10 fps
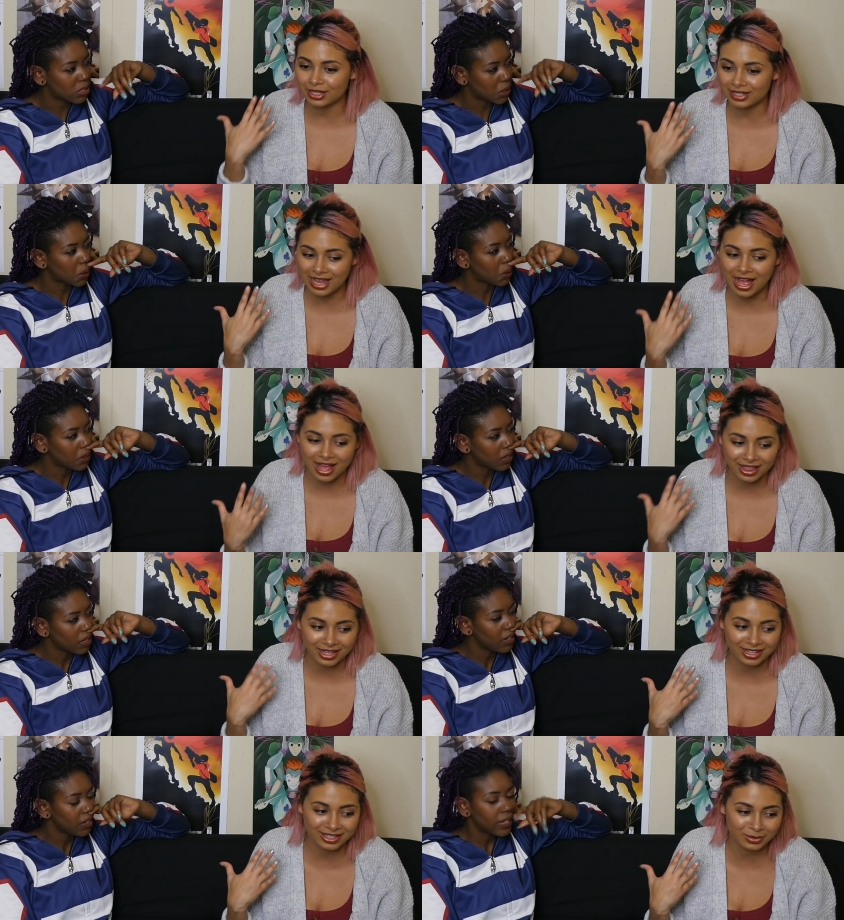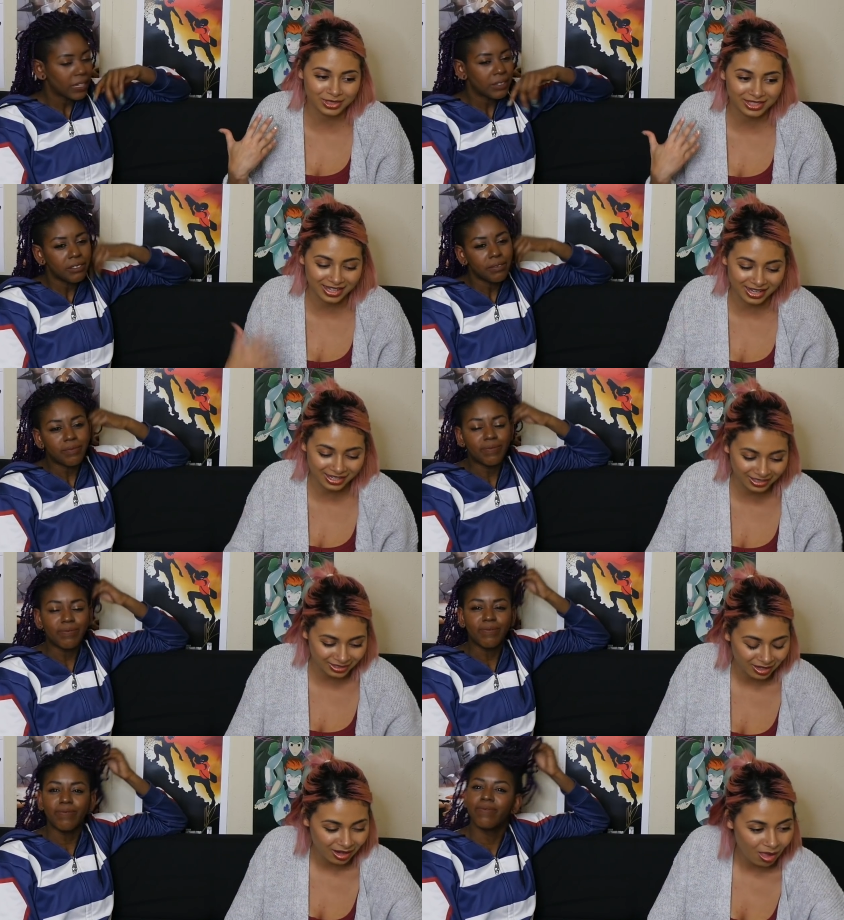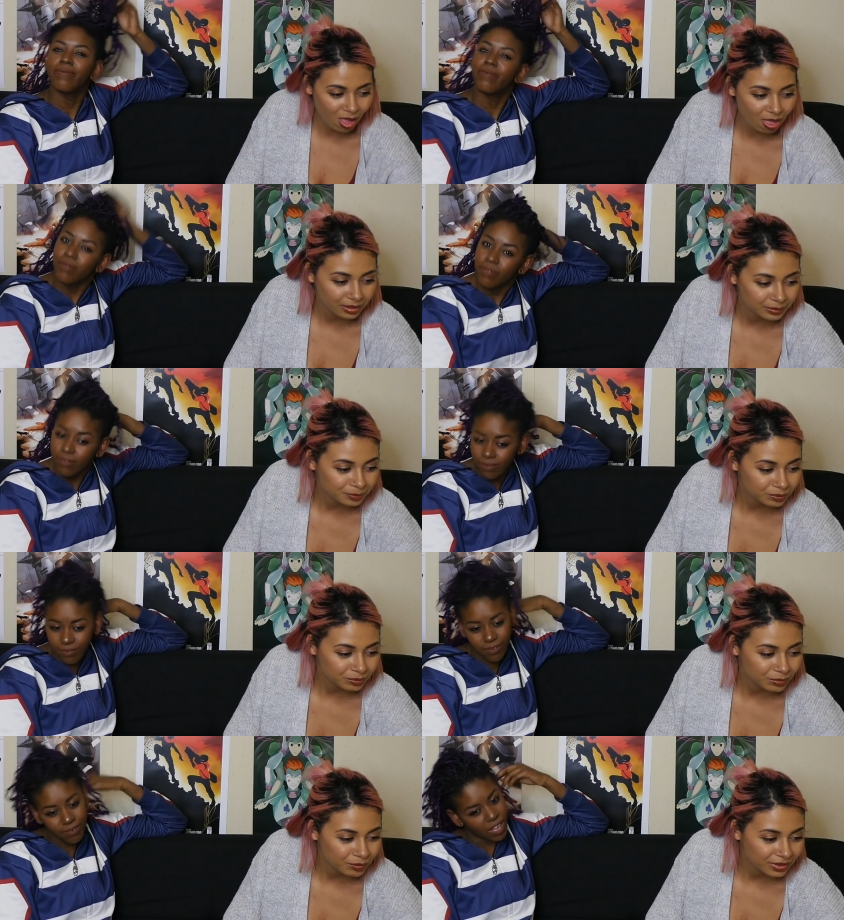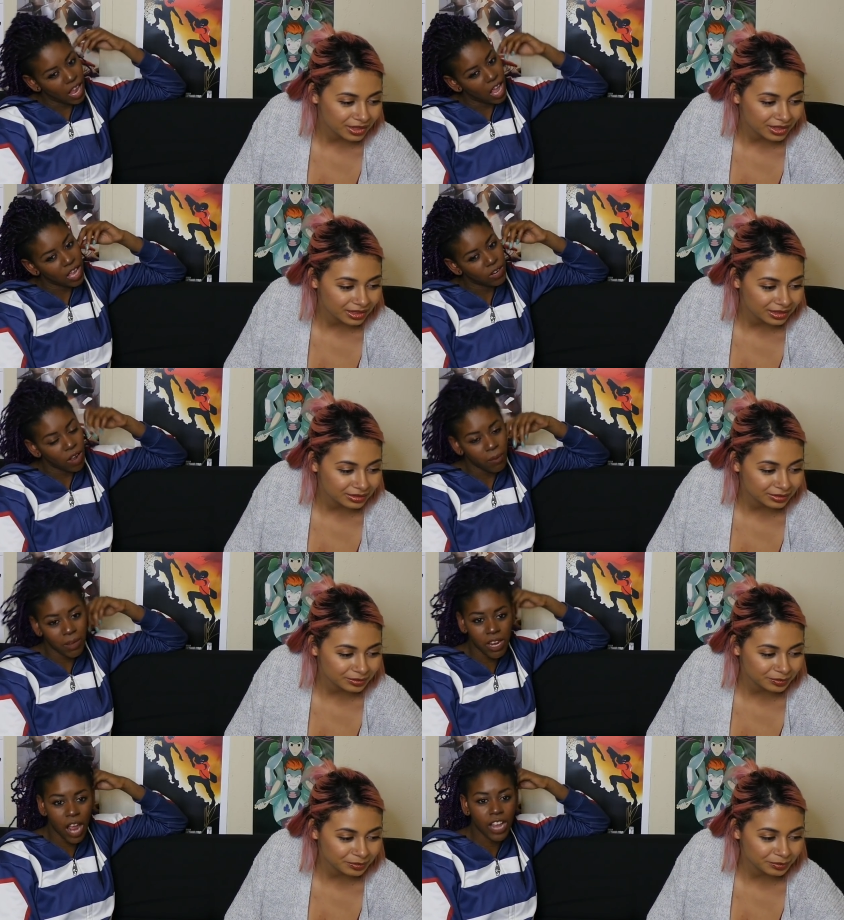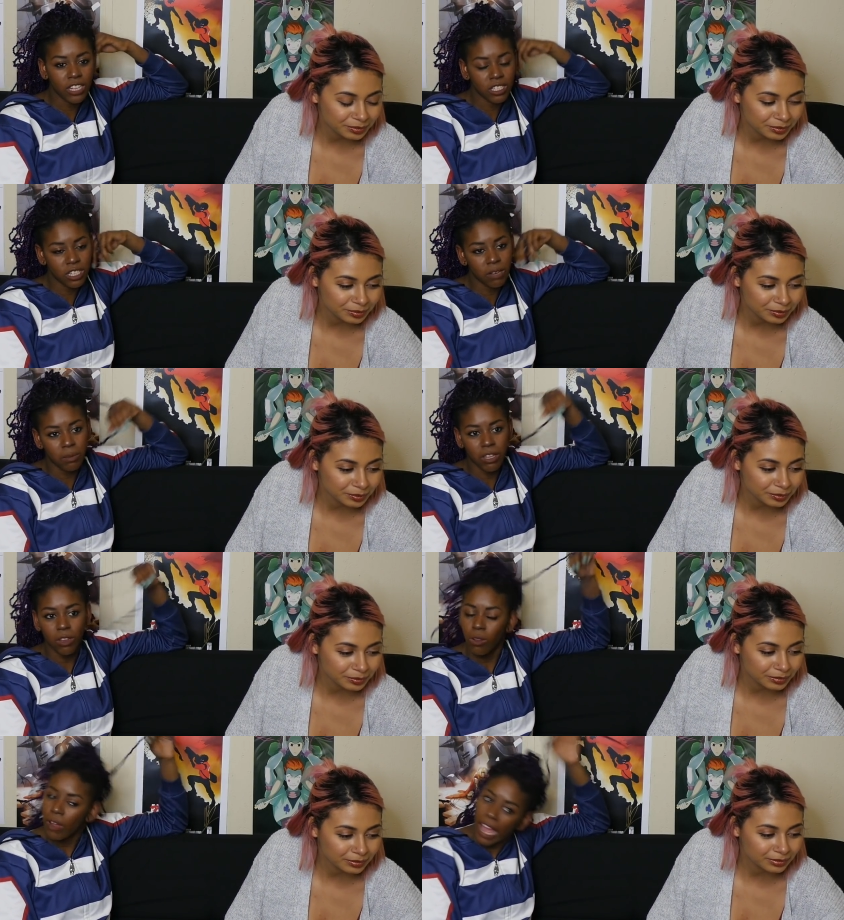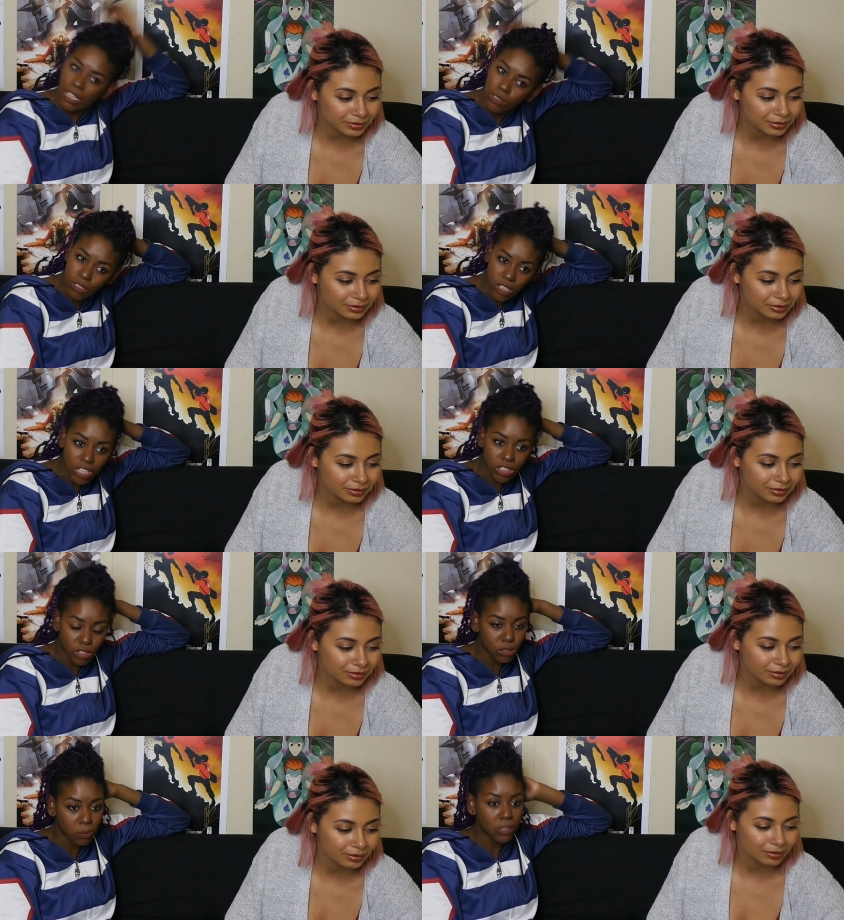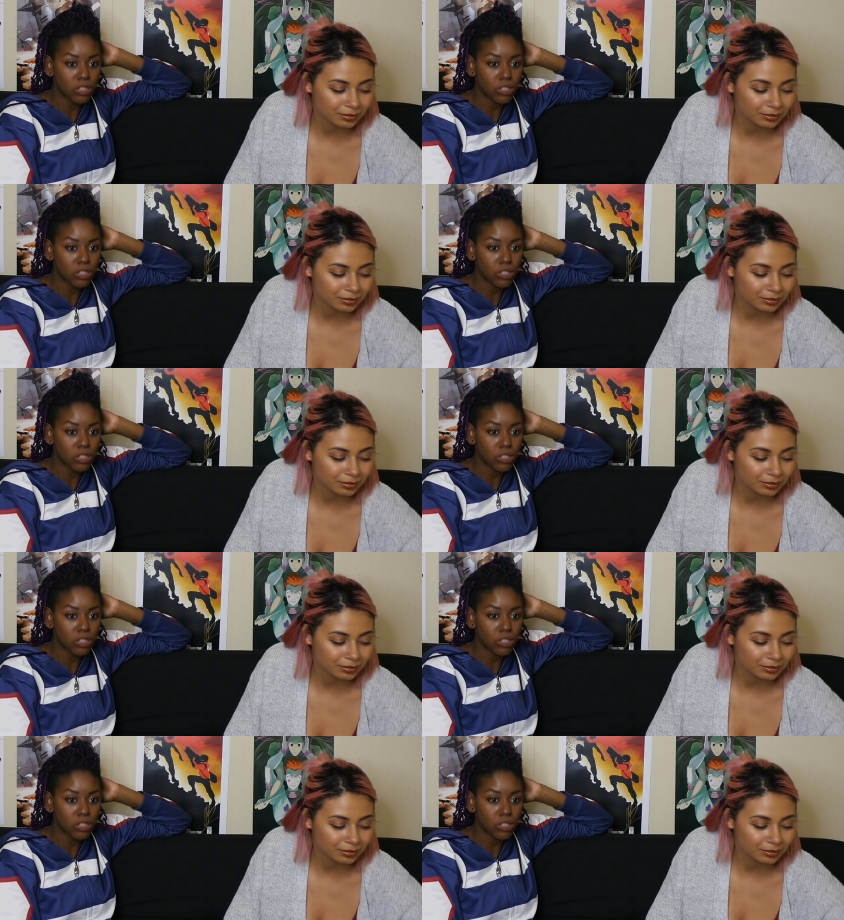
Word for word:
Speaker 1: Like what the heck? I mean, I could see it be the whole Astrid thing. She's pretty